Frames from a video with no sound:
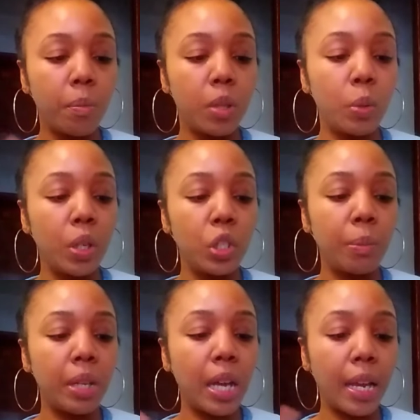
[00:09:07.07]
Why is the
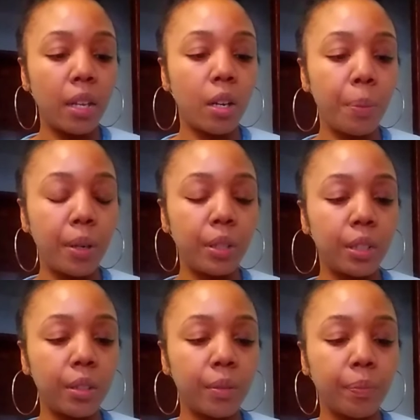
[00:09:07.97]
Tower and the Eight
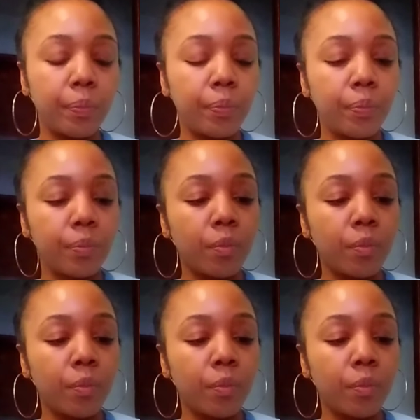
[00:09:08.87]
of Wands